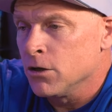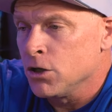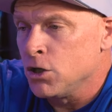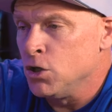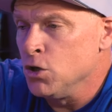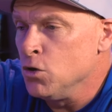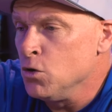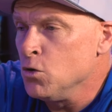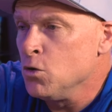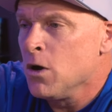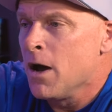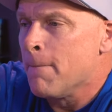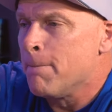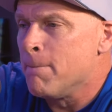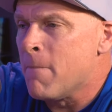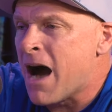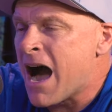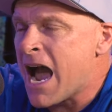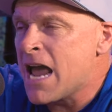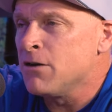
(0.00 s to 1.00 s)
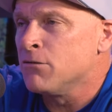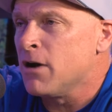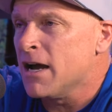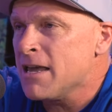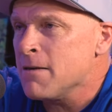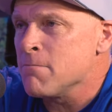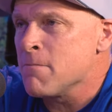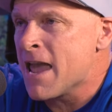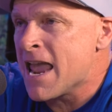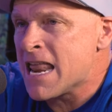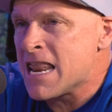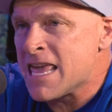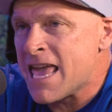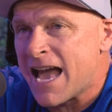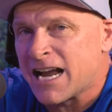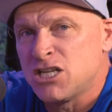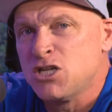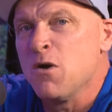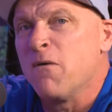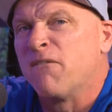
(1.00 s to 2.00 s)
you mind right
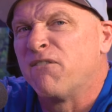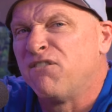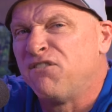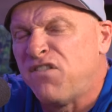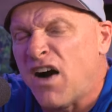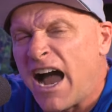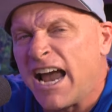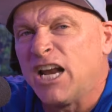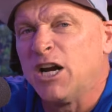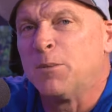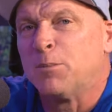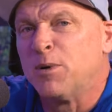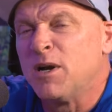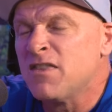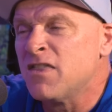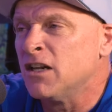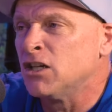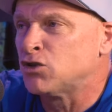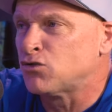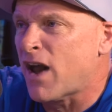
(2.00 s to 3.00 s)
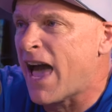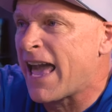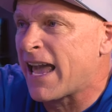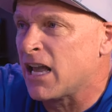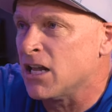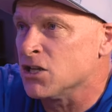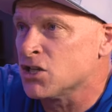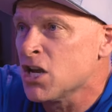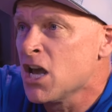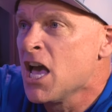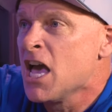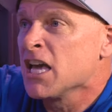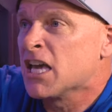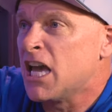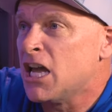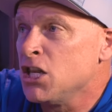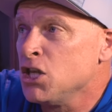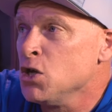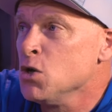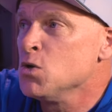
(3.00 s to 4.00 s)
maniacs, you fire breathing dragons
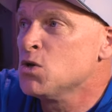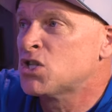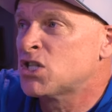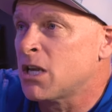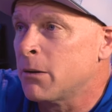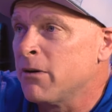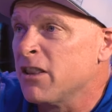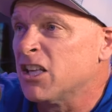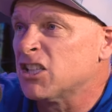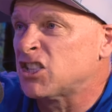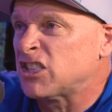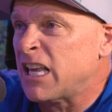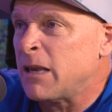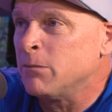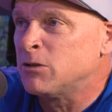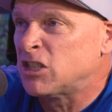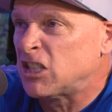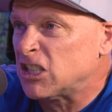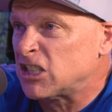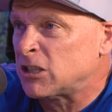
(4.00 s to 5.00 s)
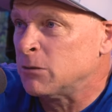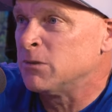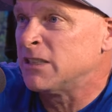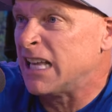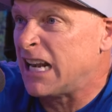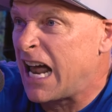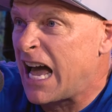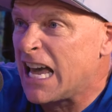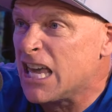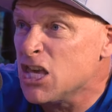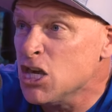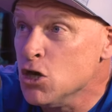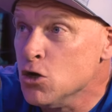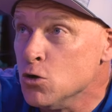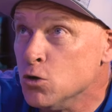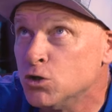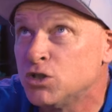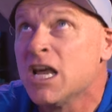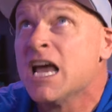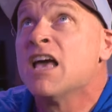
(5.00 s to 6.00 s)
can use some of the same systems that I
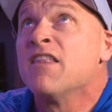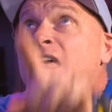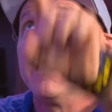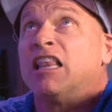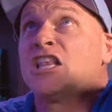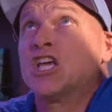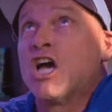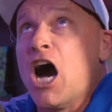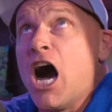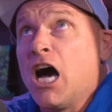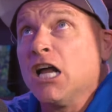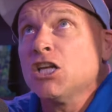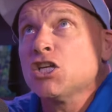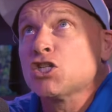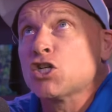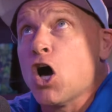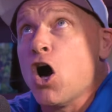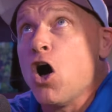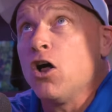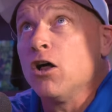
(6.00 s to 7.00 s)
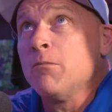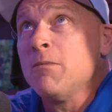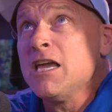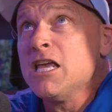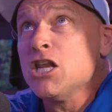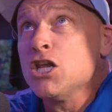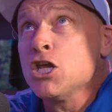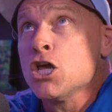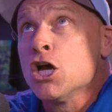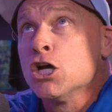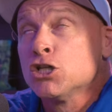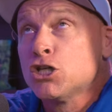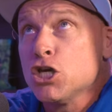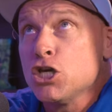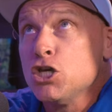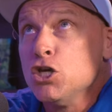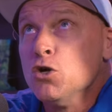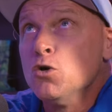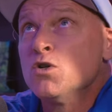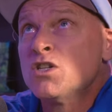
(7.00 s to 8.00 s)
use, that God is calling me to, to
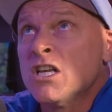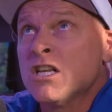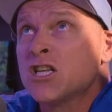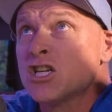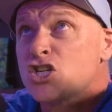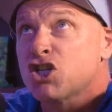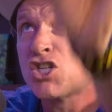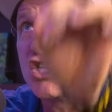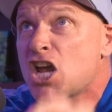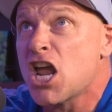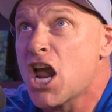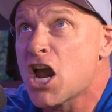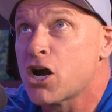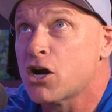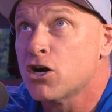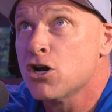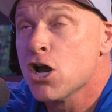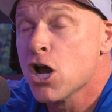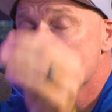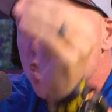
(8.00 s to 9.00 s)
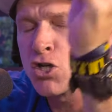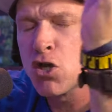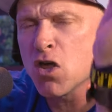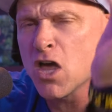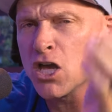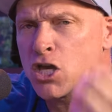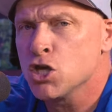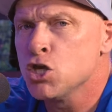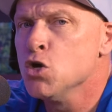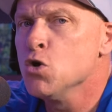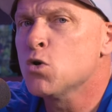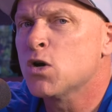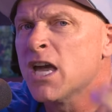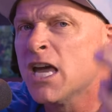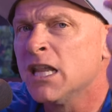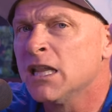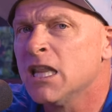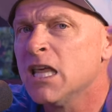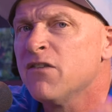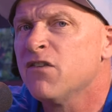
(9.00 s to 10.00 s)
use and to share so that you
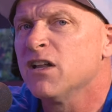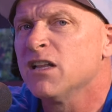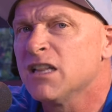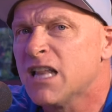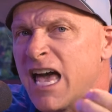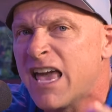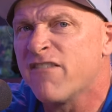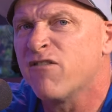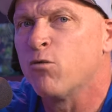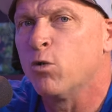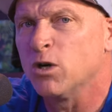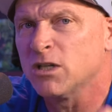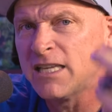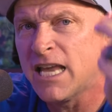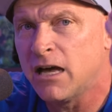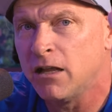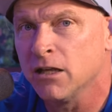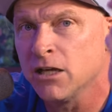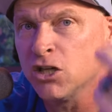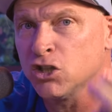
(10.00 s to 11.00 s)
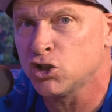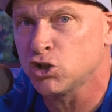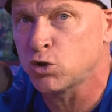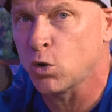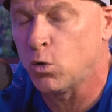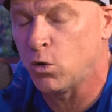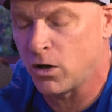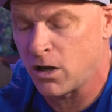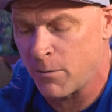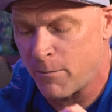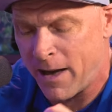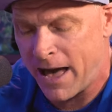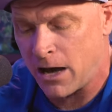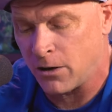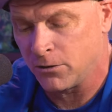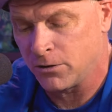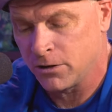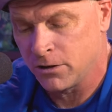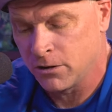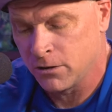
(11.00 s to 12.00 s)
can live a life worth telling a story
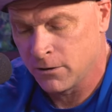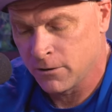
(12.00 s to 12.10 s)
about.